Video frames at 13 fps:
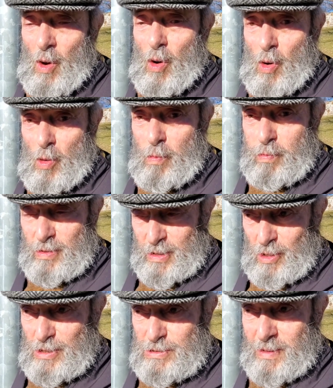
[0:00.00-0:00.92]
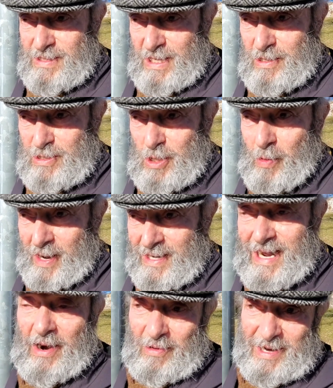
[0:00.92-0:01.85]
who knows what they're doing,
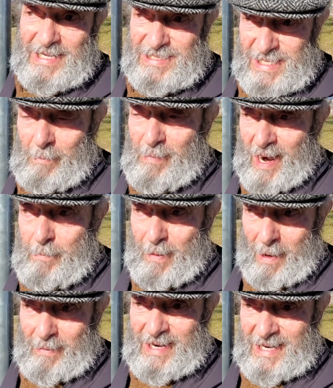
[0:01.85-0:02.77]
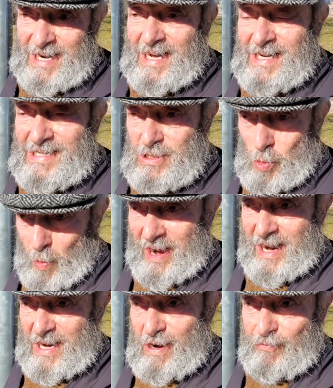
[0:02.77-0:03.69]
not only somebody, probably
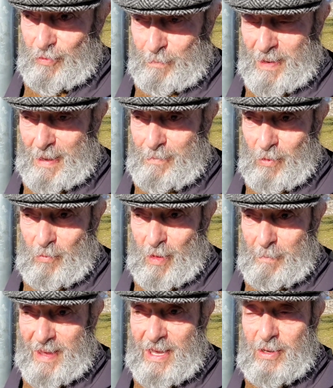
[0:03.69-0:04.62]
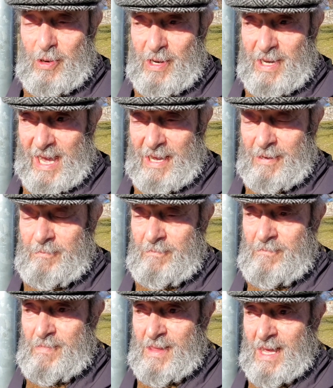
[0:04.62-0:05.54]
20 different people will be cooking
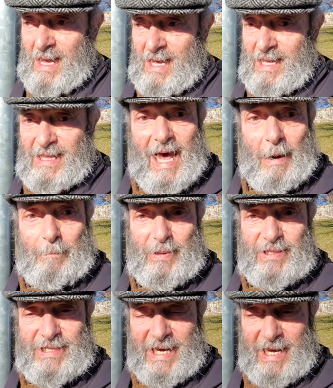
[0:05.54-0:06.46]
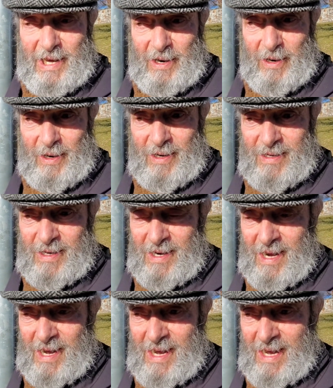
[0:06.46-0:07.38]
that particular
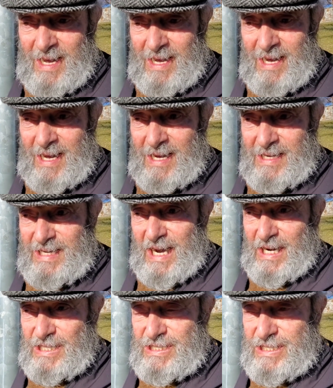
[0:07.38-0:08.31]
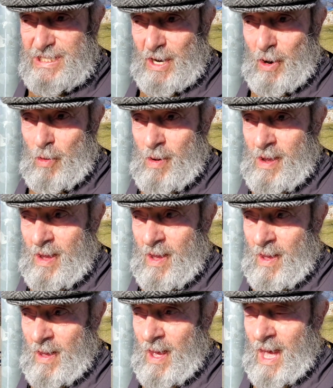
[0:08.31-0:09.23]
dish. So
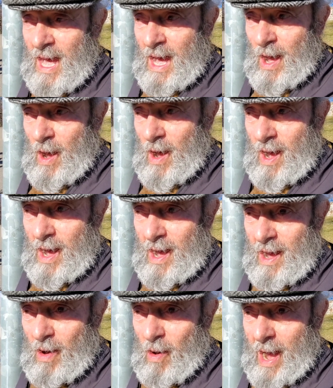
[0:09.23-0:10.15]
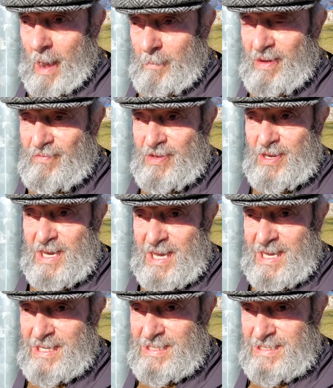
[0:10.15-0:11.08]
I'm giving you
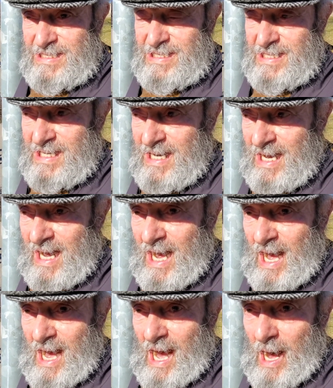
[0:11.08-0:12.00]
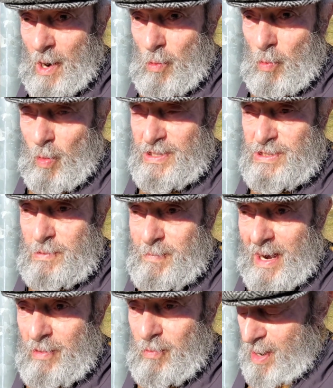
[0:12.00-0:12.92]
hints on what you
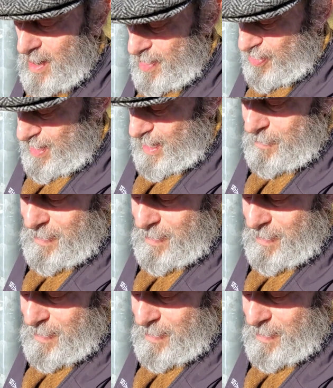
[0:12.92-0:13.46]
might want to think